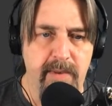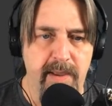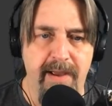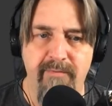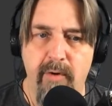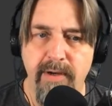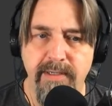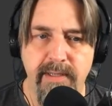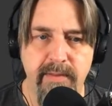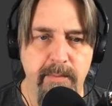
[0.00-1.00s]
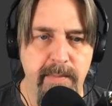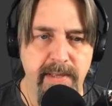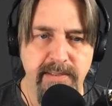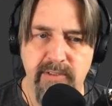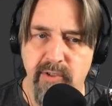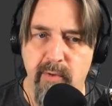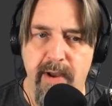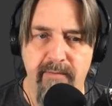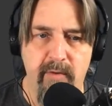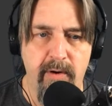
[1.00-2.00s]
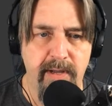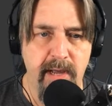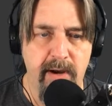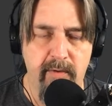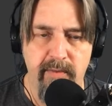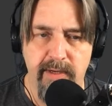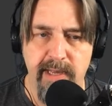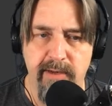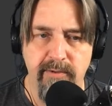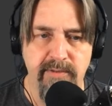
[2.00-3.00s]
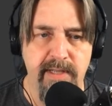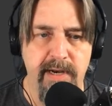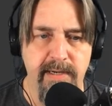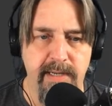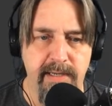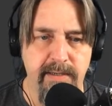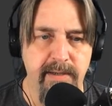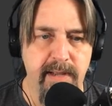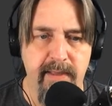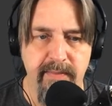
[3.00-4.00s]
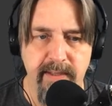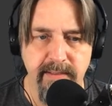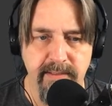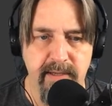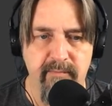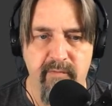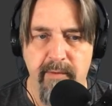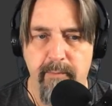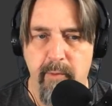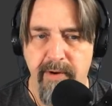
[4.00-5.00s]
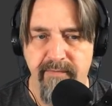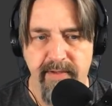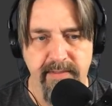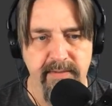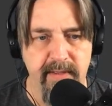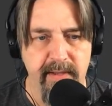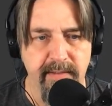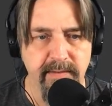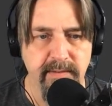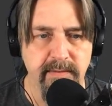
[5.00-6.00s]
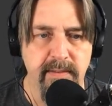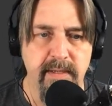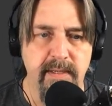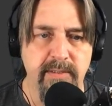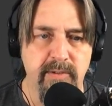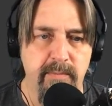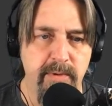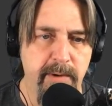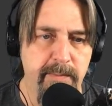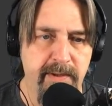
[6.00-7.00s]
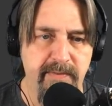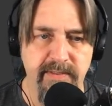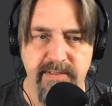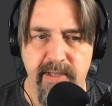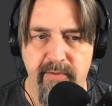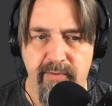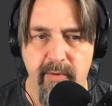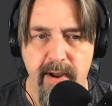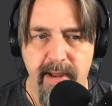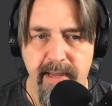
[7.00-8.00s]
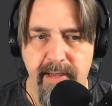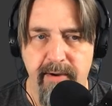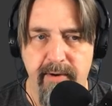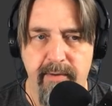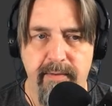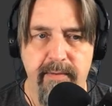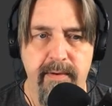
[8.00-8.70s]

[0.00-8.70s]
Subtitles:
I've already done the men's, so I've already got all the colors that I need, and then some from previous things. So I'm going to pick the stealth gray here.